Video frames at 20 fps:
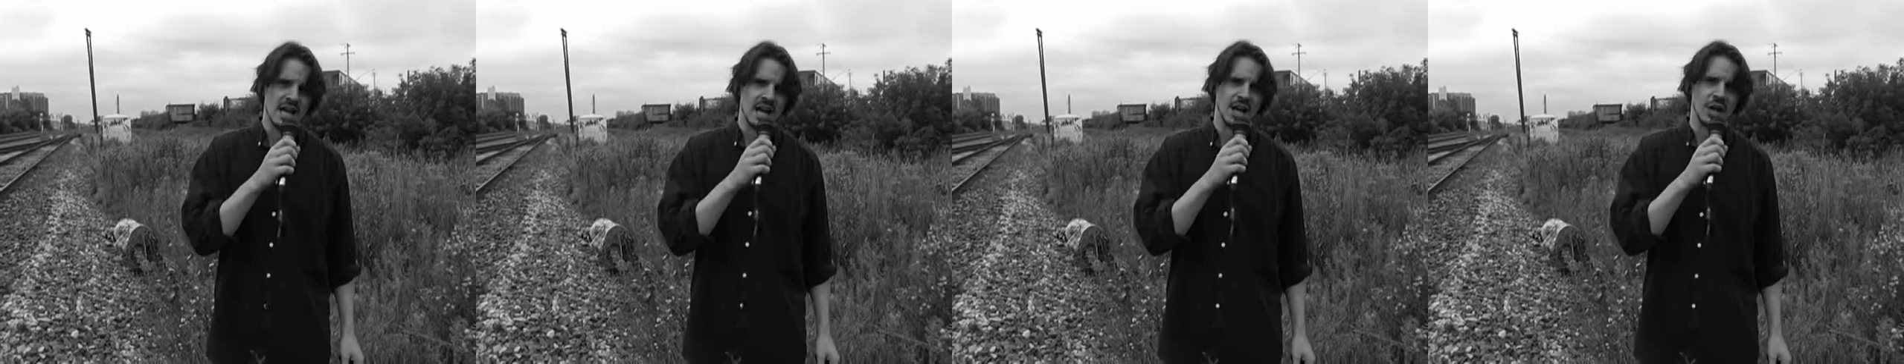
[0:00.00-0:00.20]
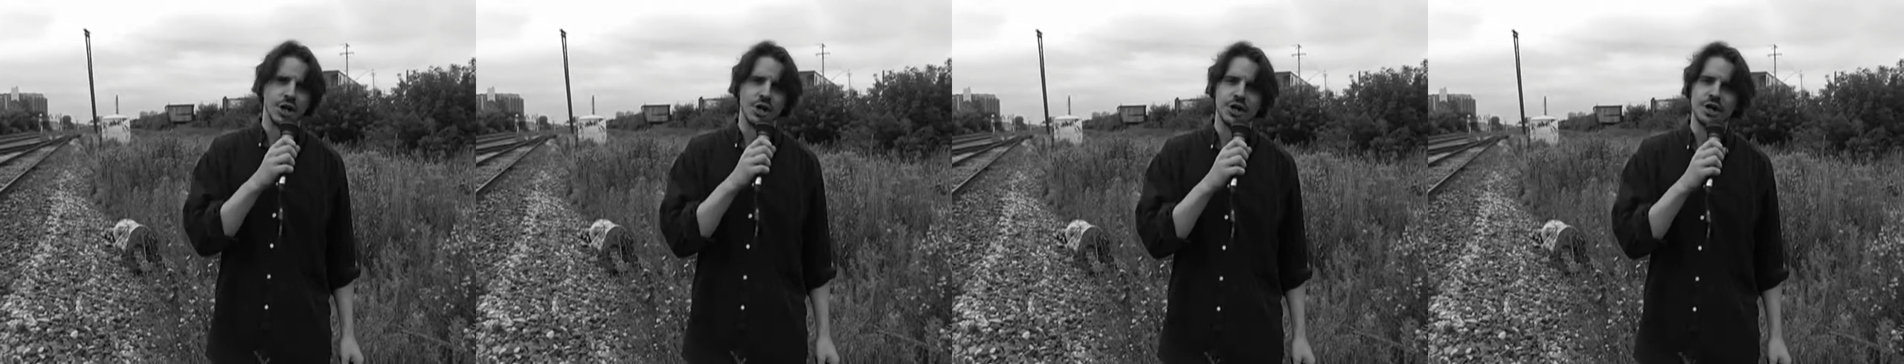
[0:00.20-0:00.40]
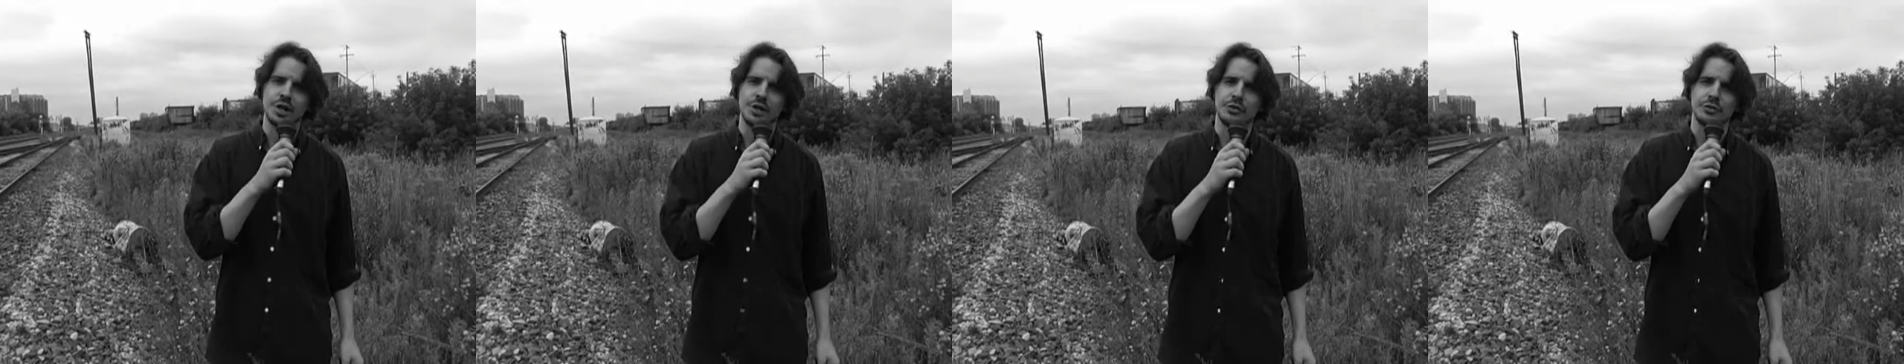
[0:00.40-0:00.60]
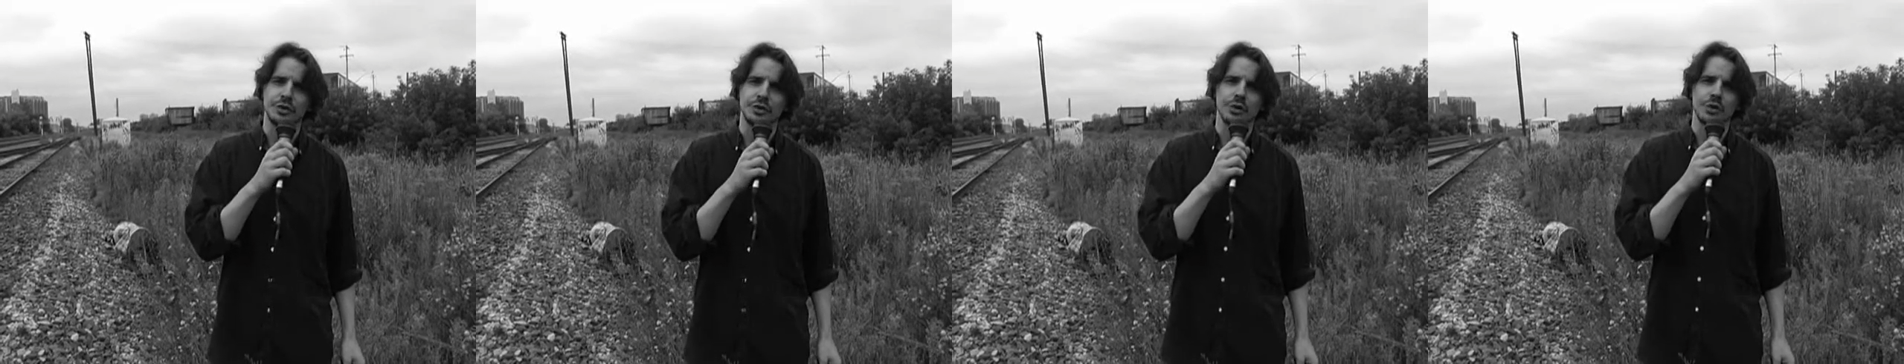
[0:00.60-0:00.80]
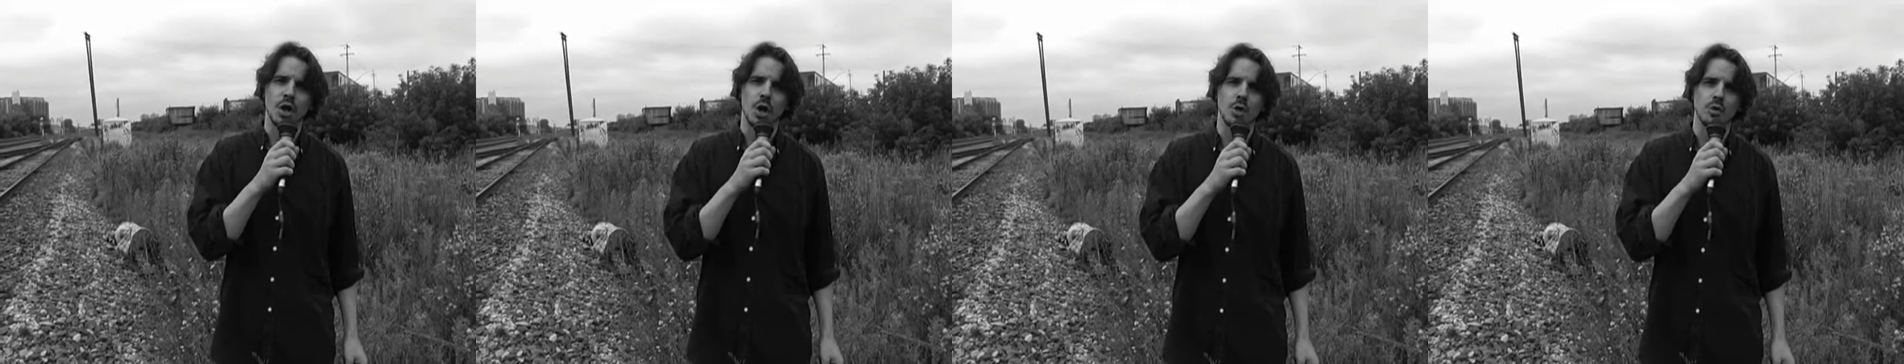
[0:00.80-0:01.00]
A good
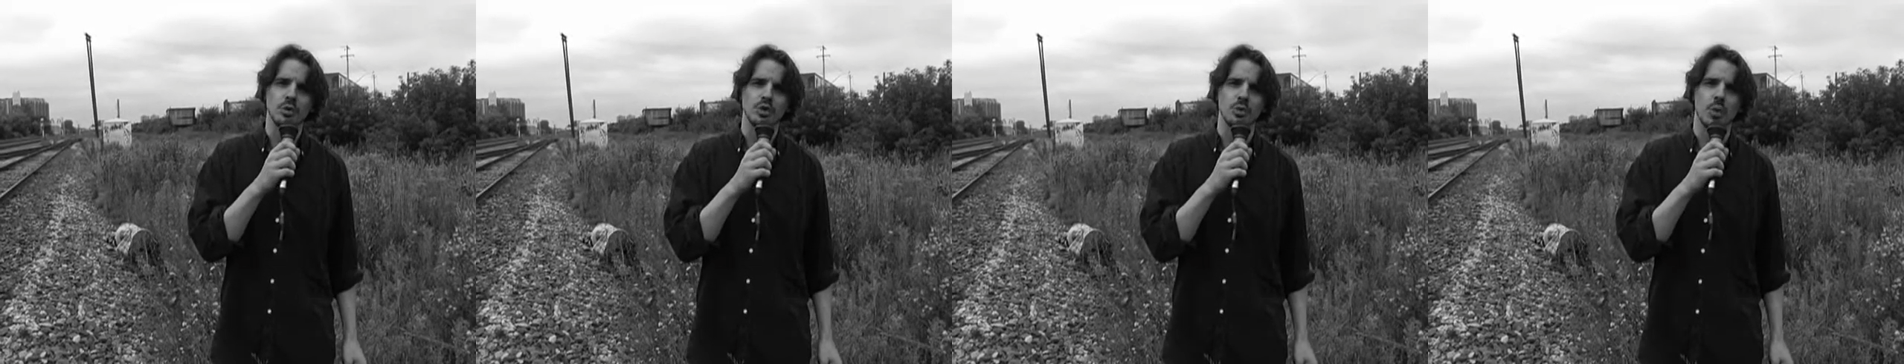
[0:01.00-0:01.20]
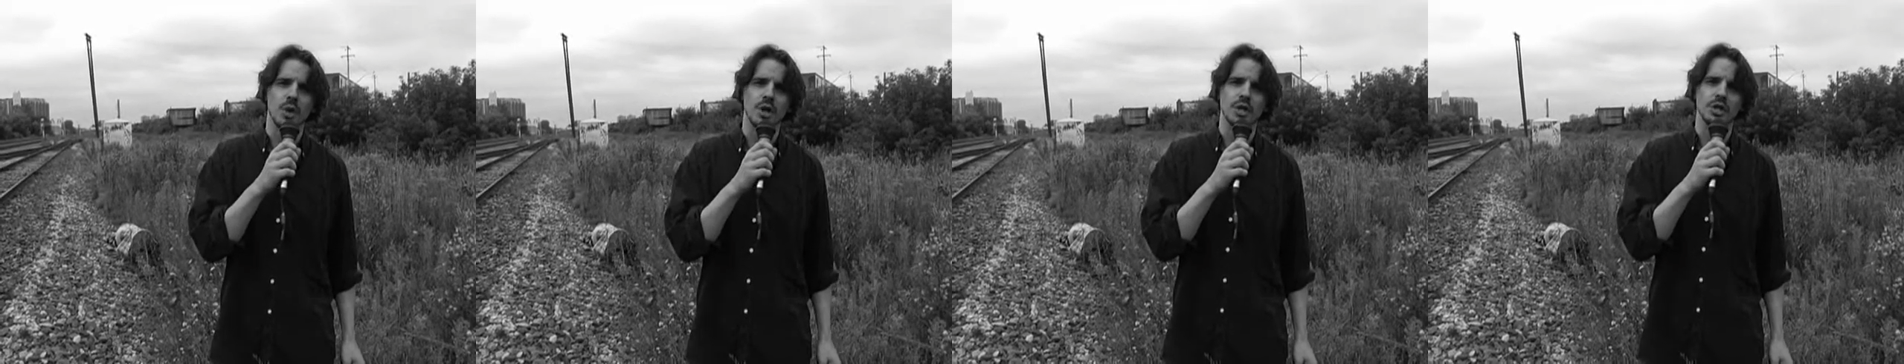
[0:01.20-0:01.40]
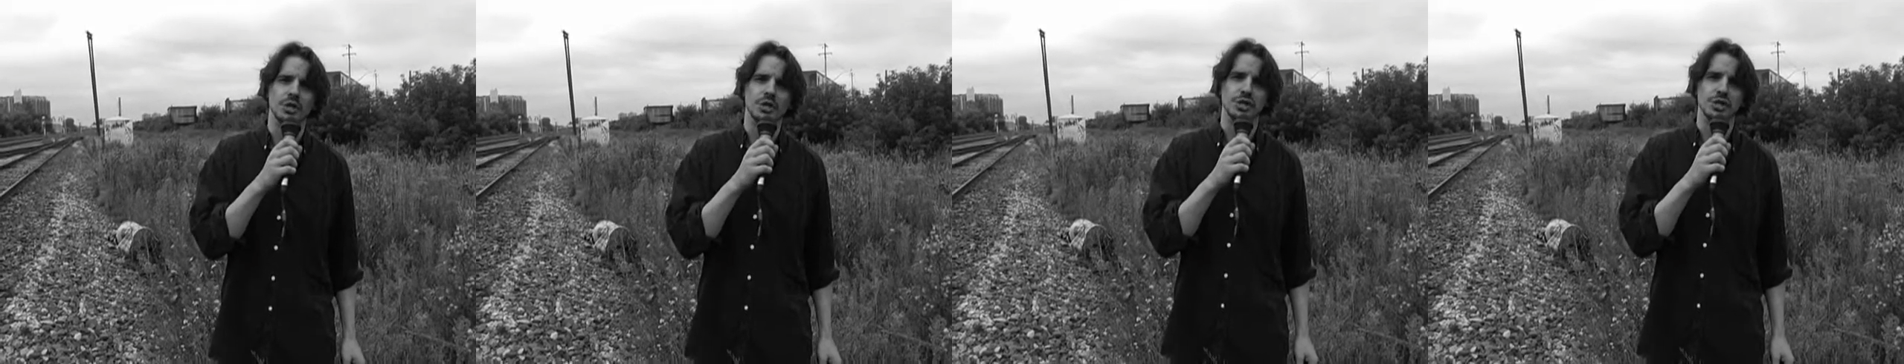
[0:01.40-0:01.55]
interviewer knows when to